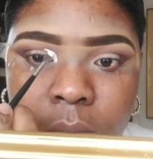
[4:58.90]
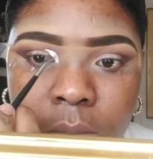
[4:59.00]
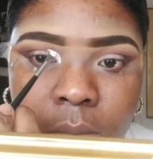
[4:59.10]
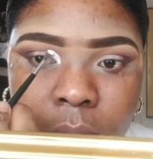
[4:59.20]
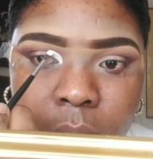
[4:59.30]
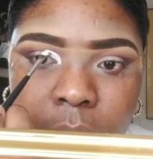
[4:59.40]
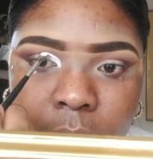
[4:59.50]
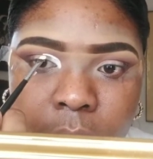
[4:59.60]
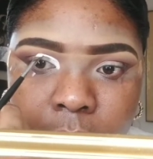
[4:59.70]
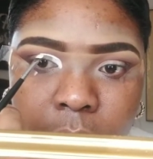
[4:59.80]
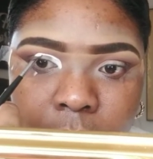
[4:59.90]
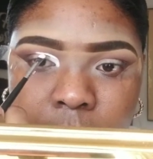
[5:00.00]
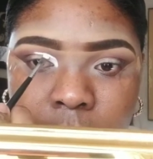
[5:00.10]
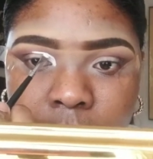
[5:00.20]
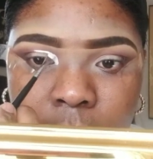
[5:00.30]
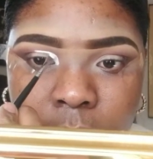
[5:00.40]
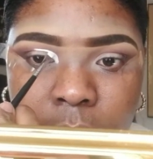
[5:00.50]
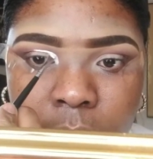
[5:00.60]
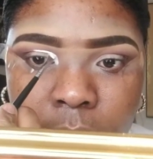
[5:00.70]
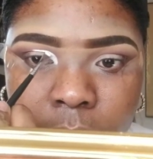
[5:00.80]
outcome, it's
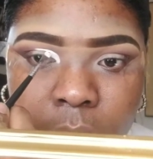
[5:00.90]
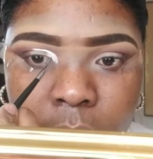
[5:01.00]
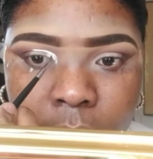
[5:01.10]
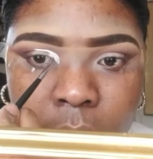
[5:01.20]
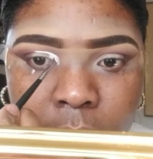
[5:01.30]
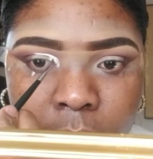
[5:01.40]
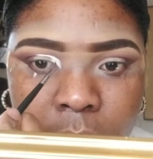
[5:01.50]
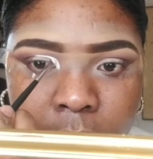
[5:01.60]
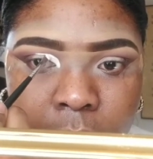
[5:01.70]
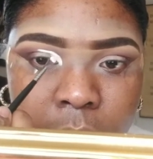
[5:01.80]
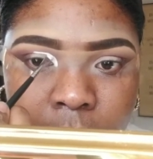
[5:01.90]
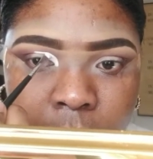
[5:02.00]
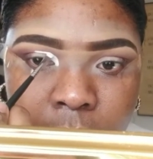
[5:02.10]
best to tap on the product